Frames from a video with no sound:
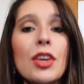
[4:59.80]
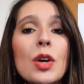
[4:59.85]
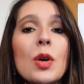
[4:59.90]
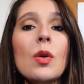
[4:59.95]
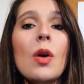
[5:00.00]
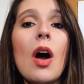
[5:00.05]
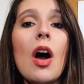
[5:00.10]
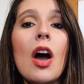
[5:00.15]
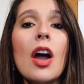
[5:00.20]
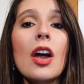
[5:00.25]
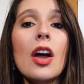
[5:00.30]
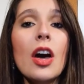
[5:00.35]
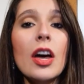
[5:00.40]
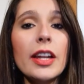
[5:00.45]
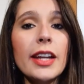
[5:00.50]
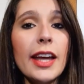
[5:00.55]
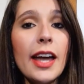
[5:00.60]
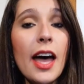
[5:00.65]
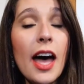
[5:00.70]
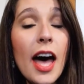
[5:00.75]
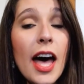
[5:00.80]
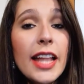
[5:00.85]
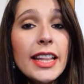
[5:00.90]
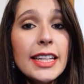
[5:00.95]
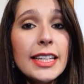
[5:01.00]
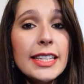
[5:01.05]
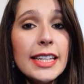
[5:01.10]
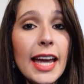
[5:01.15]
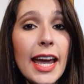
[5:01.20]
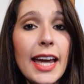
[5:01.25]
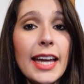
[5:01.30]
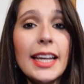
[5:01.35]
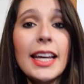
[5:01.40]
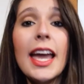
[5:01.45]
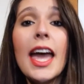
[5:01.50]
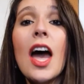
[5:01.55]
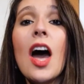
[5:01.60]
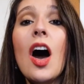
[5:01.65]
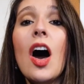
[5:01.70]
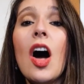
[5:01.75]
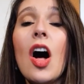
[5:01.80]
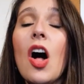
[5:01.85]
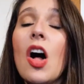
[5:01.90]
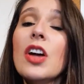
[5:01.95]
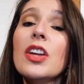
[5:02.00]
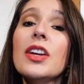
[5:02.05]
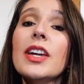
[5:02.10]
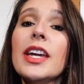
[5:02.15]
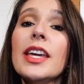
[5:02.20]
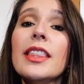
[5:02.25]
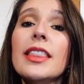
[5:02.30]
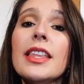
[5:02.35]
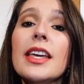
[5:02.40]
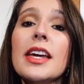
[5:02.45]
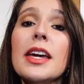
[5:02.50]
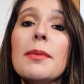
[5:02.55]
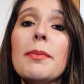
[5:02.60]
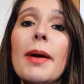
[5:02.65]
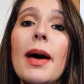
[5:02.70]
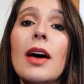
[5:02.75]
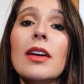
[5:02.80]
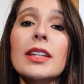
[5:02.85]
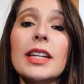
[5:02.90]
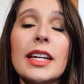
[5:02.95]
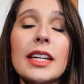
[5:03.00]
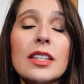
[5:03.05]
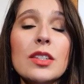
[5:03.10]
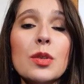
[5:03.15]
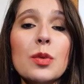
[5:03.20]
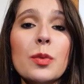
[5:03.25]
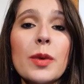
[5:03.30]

you are on a holiday, all you can think about is